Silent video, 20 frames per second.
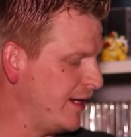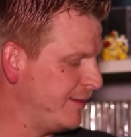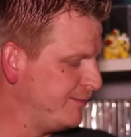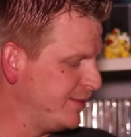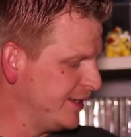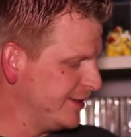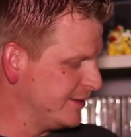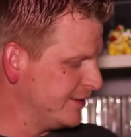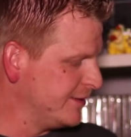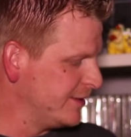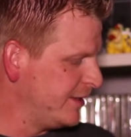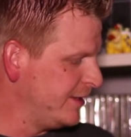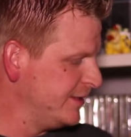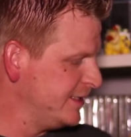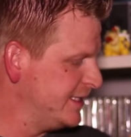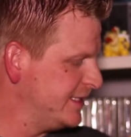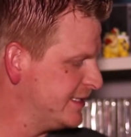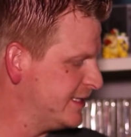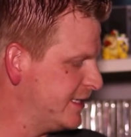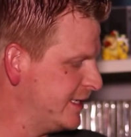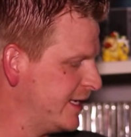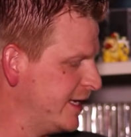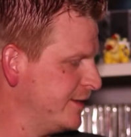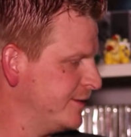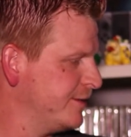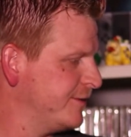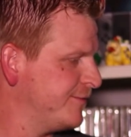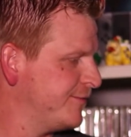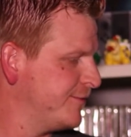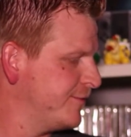I bundled all these
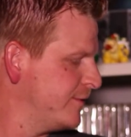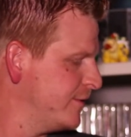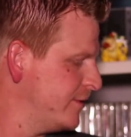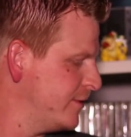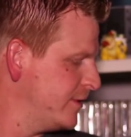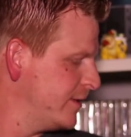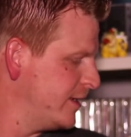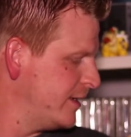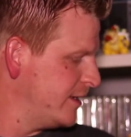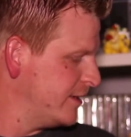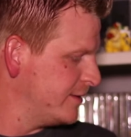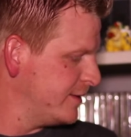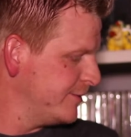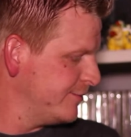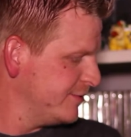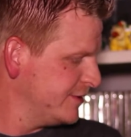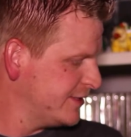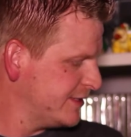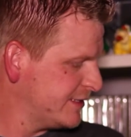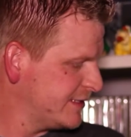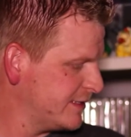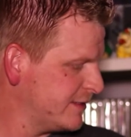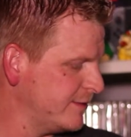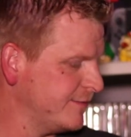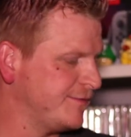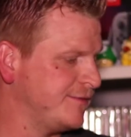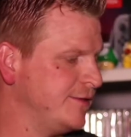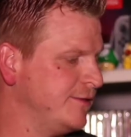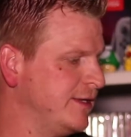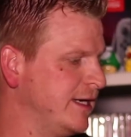together for, they were just a
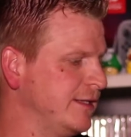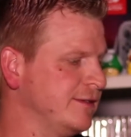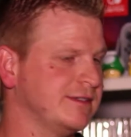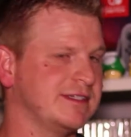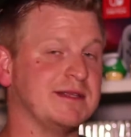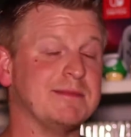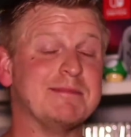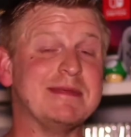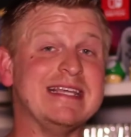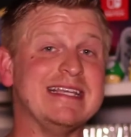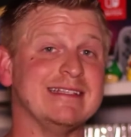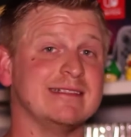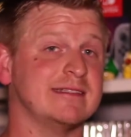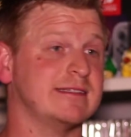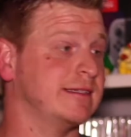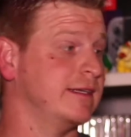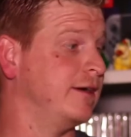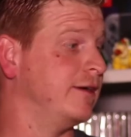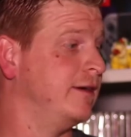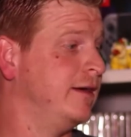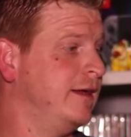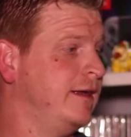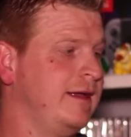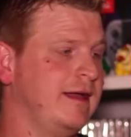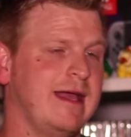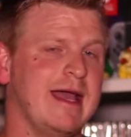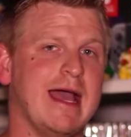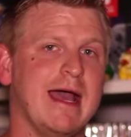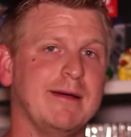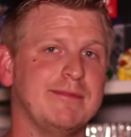few dollars a piece. So
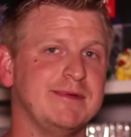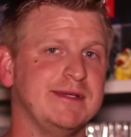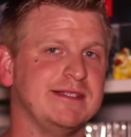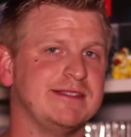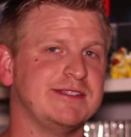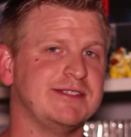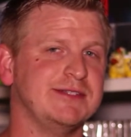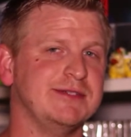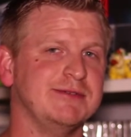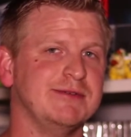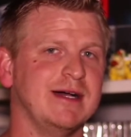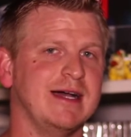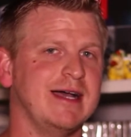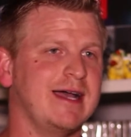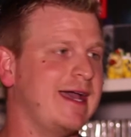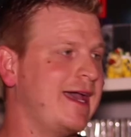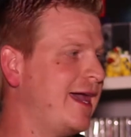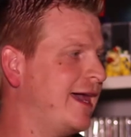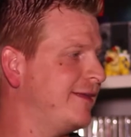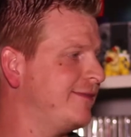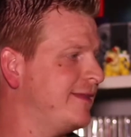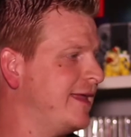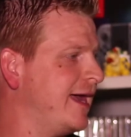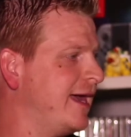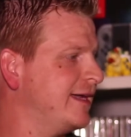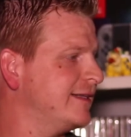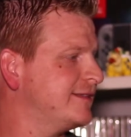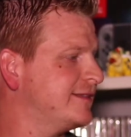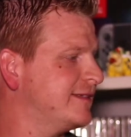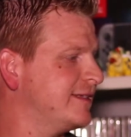happy to add
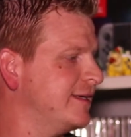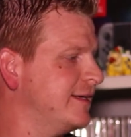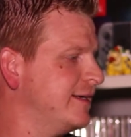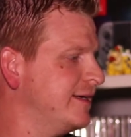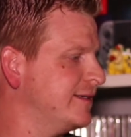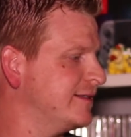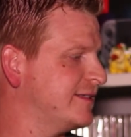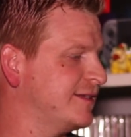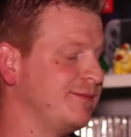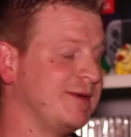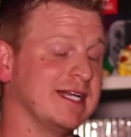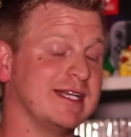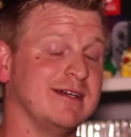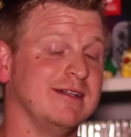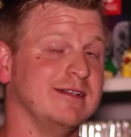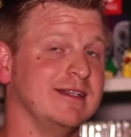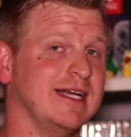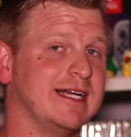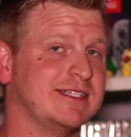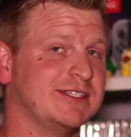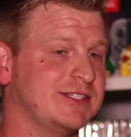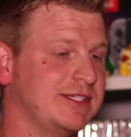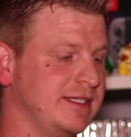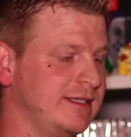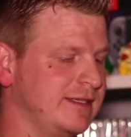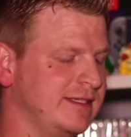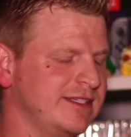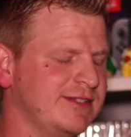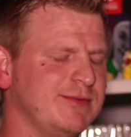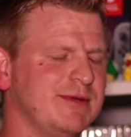that to my
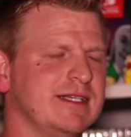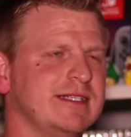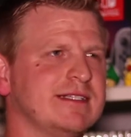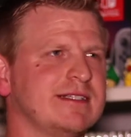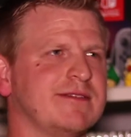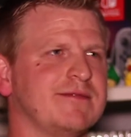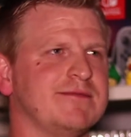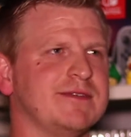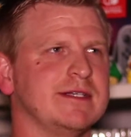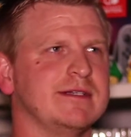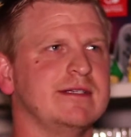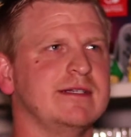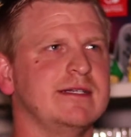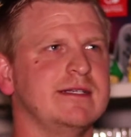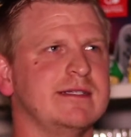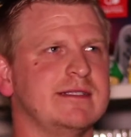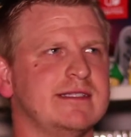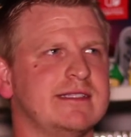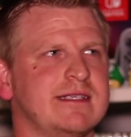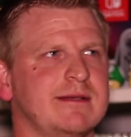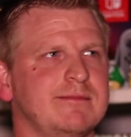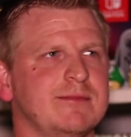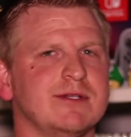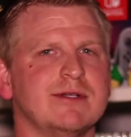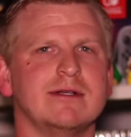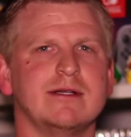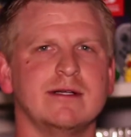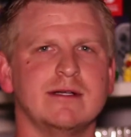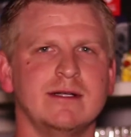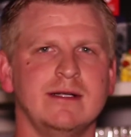collection. This one is a very
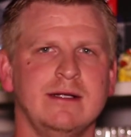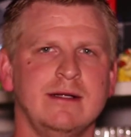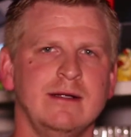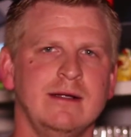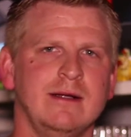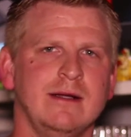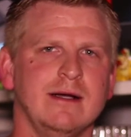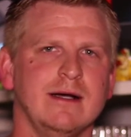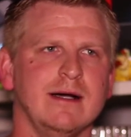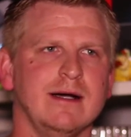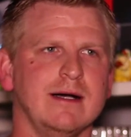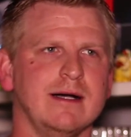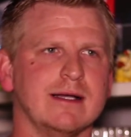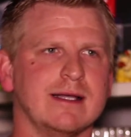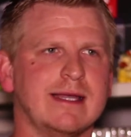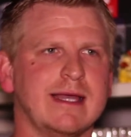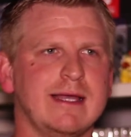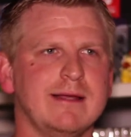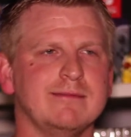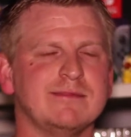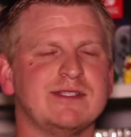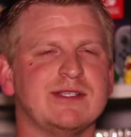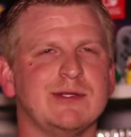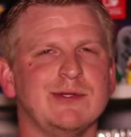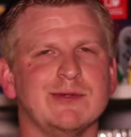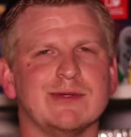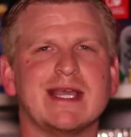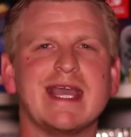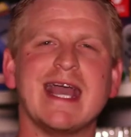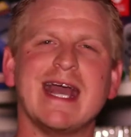similar game
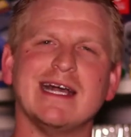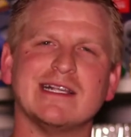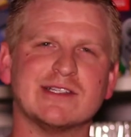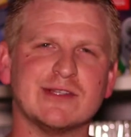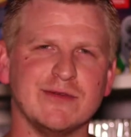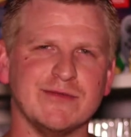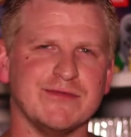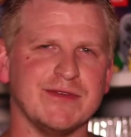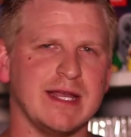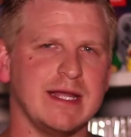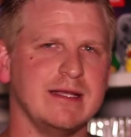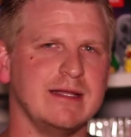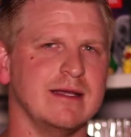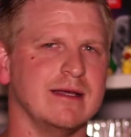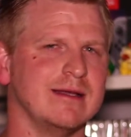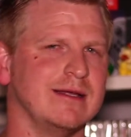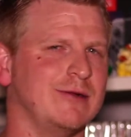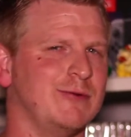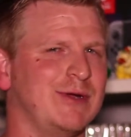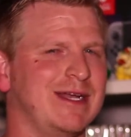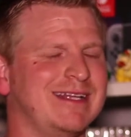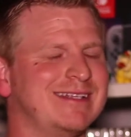to Castlevania in a way.